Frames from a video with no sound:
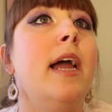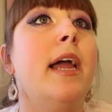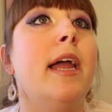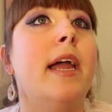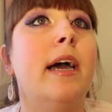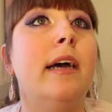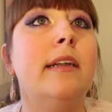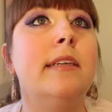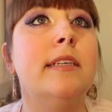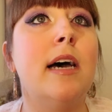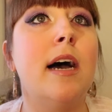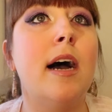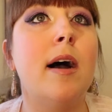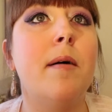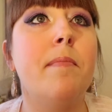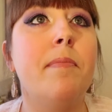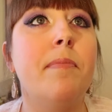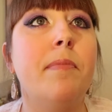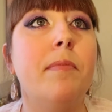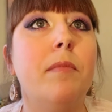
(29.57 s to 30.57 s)

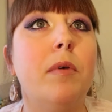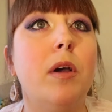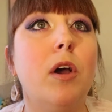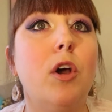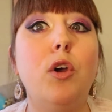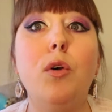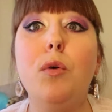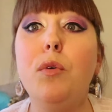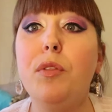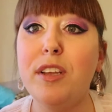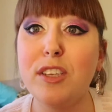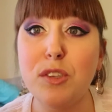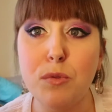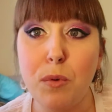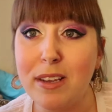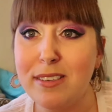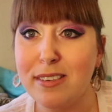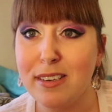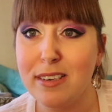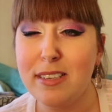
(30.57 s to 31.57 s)
and who this
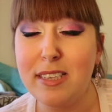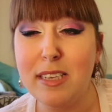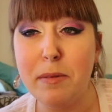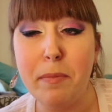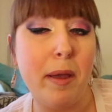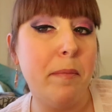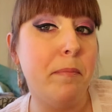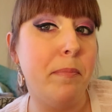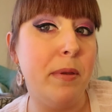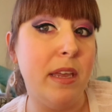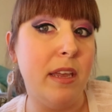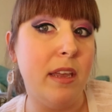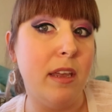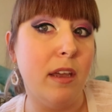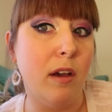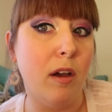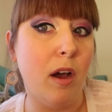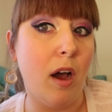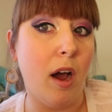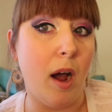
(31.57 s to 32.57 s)
residency might
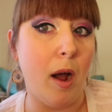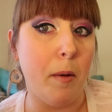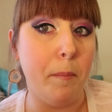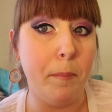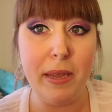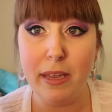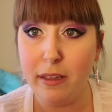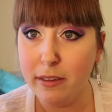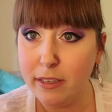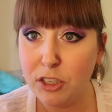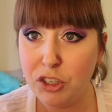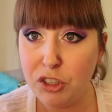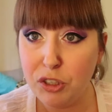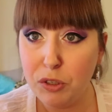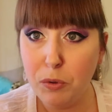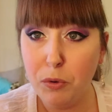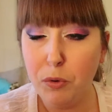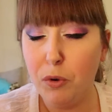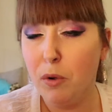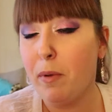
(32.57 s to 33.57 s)
be appealing
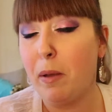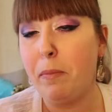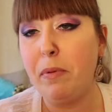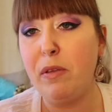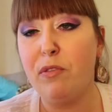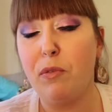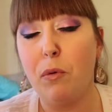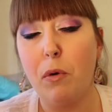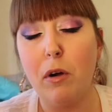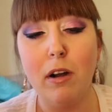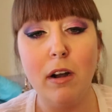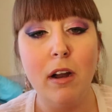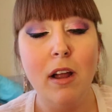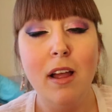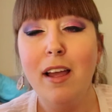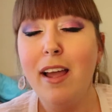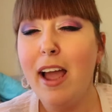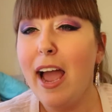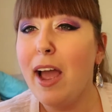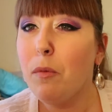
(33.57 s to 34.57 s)
to, who it might be for,
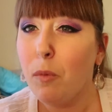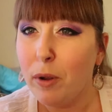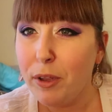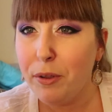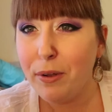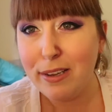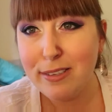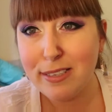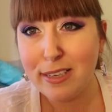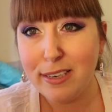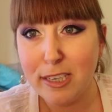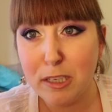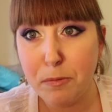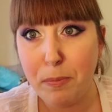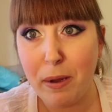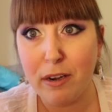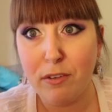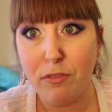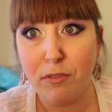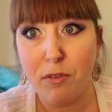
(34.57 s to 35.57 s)
and what you guys can
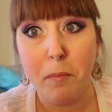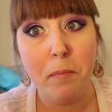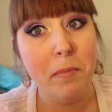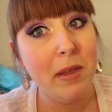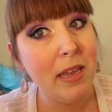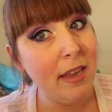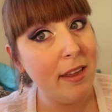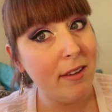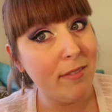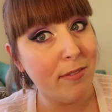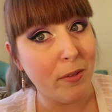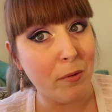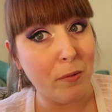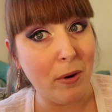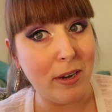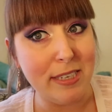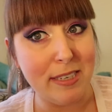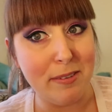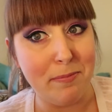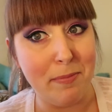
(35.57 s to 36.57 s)
expect from me for the
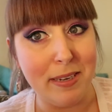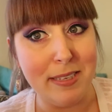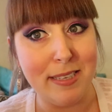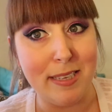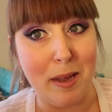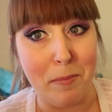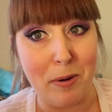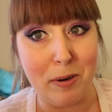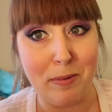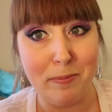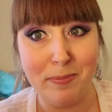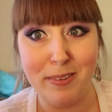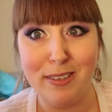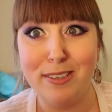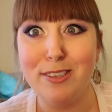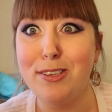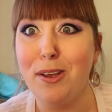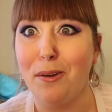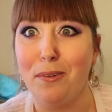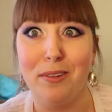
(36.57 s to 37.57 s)
rest of my summer.
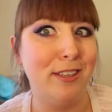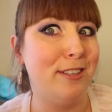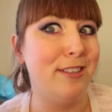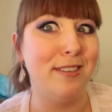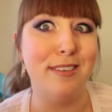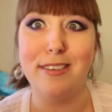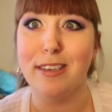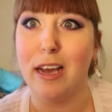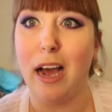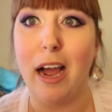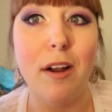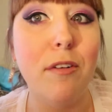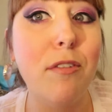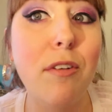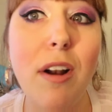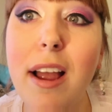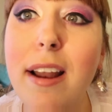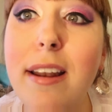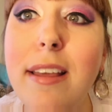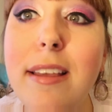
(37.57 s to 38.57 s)
So let's dive
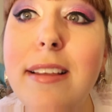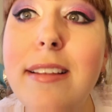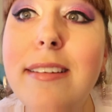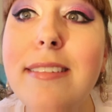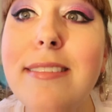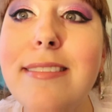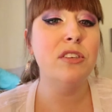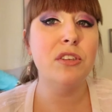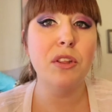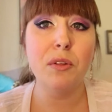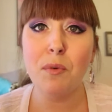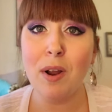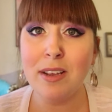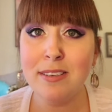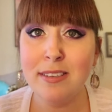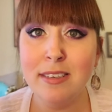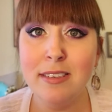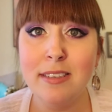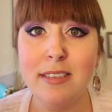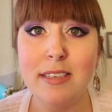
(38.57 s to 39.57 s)
right in. So the
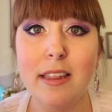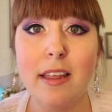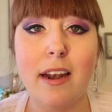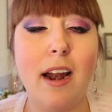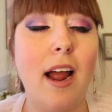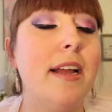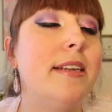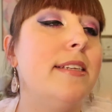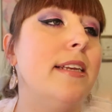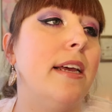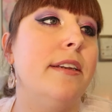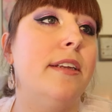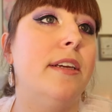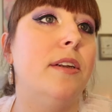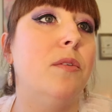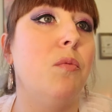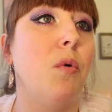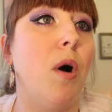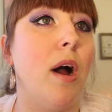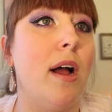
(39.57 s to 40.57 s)
residency that I
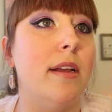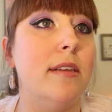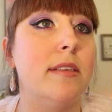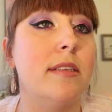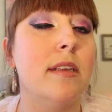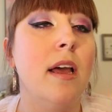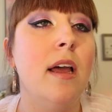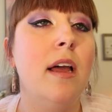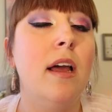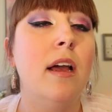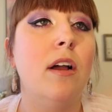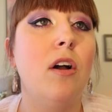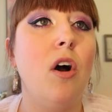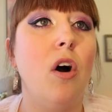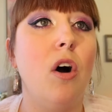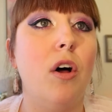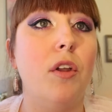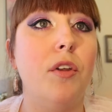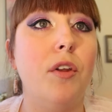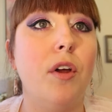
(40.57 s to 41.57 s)
attended was
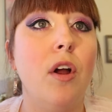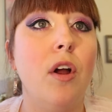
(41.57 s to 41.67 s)
called